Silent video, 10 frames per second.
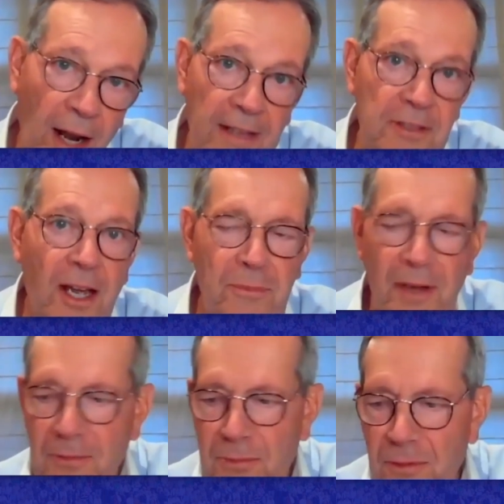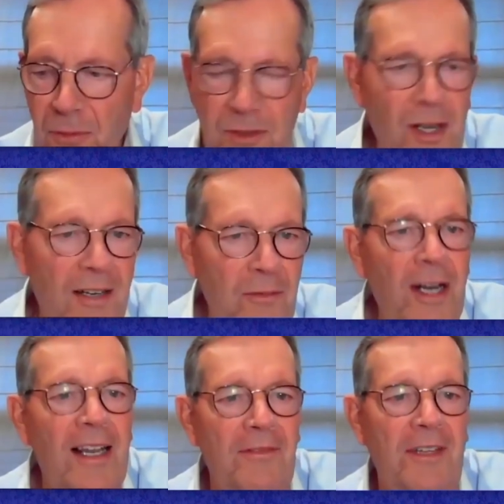I'd
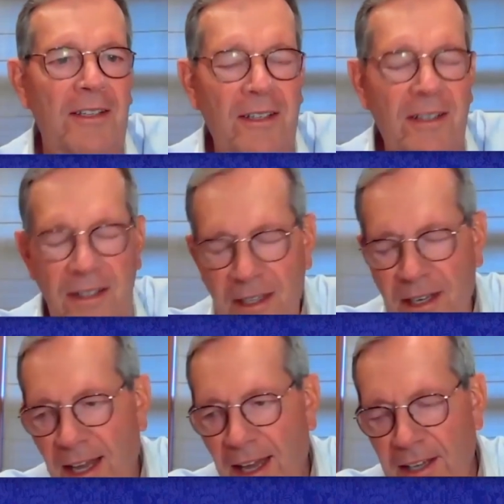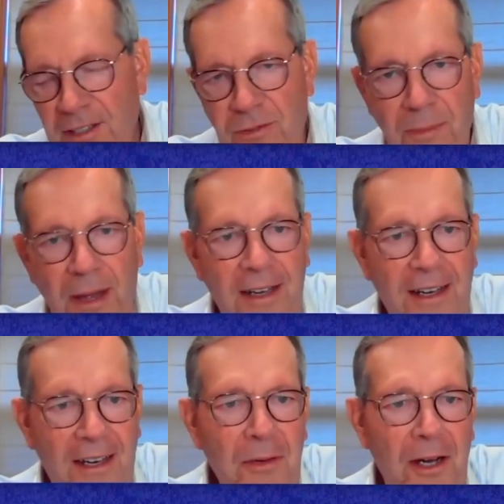really love to ask
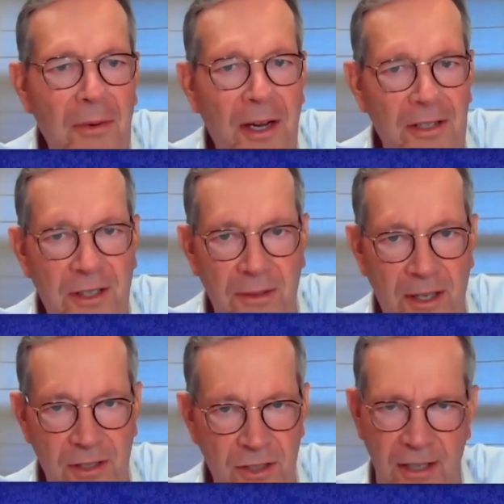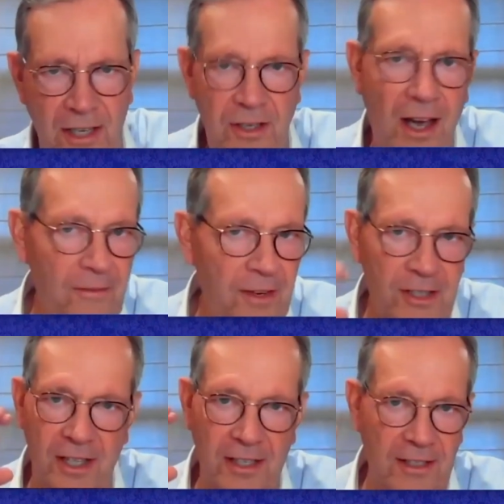Rebecca a quick question, because it's
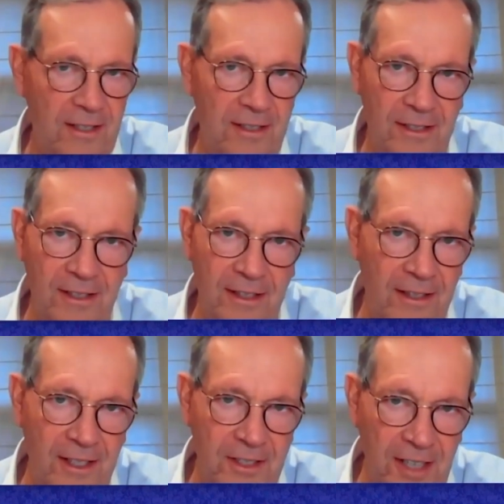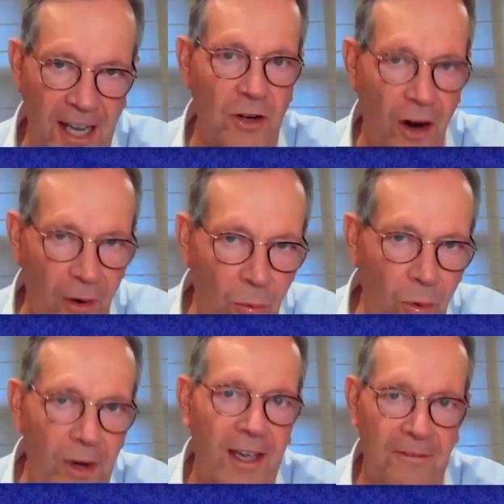obvious that the states are
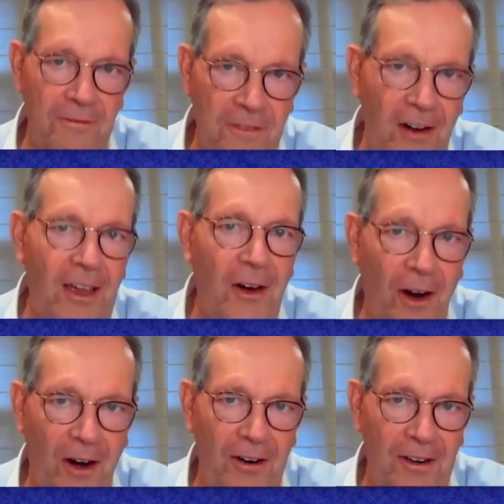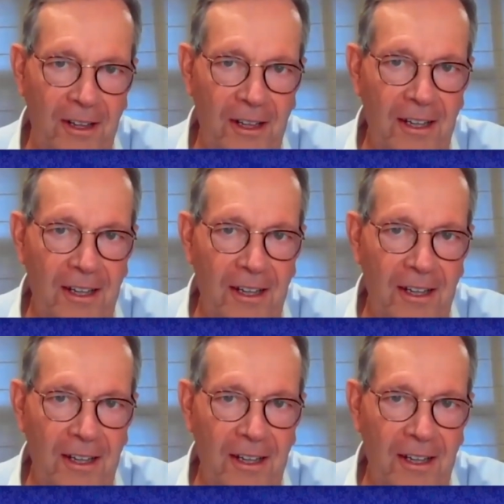working very hard